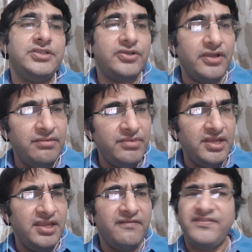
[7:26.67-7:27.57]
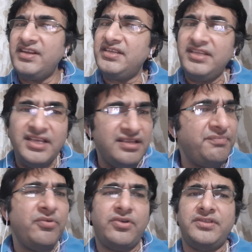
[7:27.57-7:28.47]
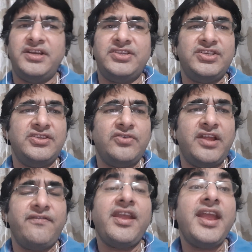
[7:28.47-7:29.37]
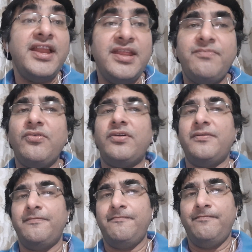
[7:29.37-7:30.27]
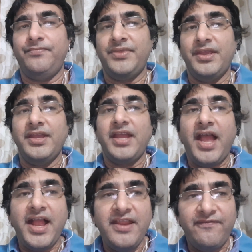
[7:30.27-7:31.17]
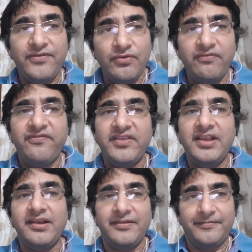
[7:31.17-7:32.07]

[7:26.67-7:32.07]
Join me if there is any other book that has changed your life, any book. And if you feel